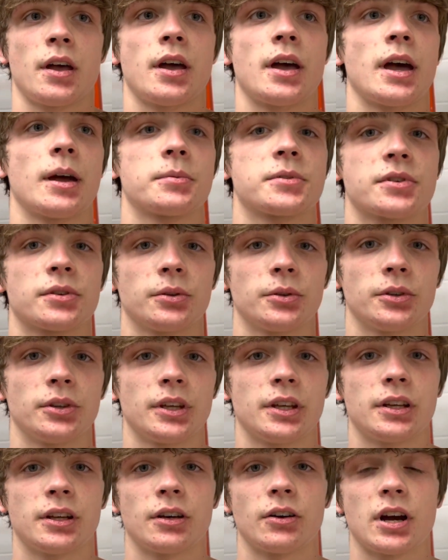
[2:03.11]

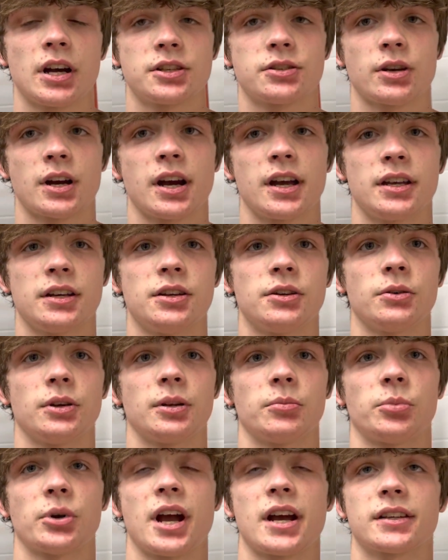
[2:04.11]
Absolutely. You know, I try and do it
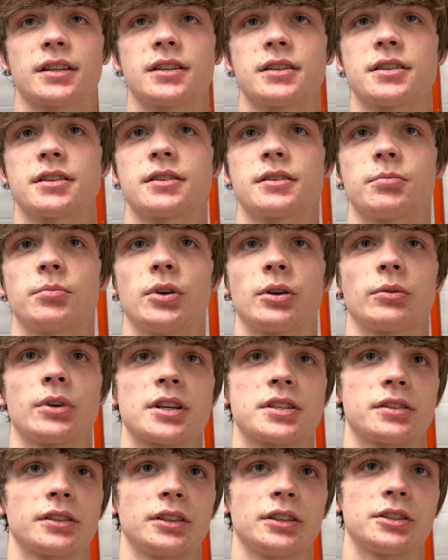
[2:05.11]
in practice, but
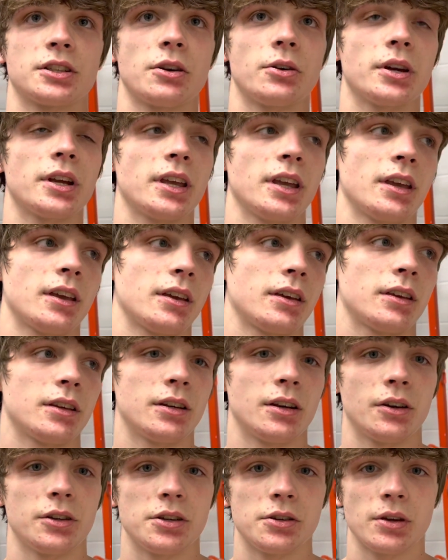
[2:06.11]
wrestling Joey, you
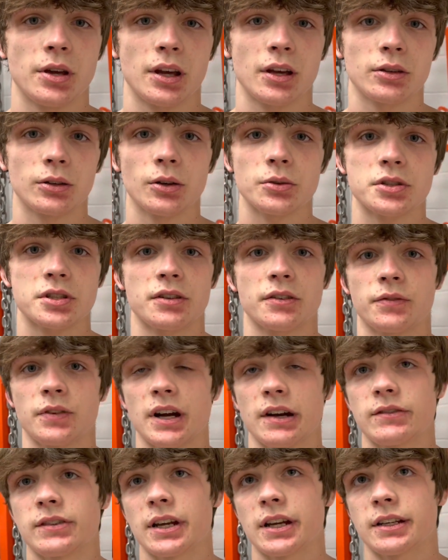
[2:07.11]
know, you get close to
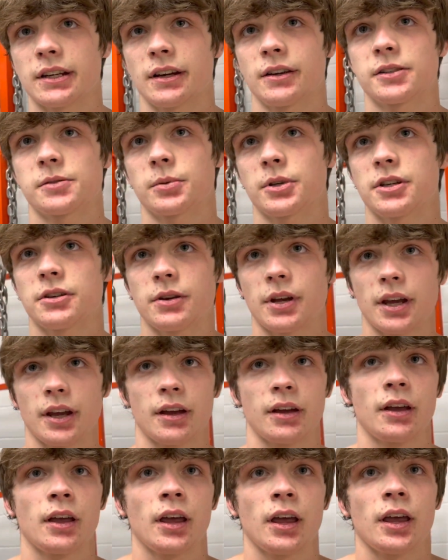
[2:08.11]
five takedowns, but you
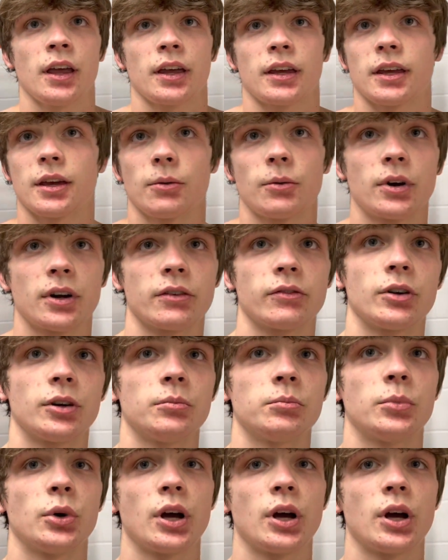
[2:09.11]
can't get one of them.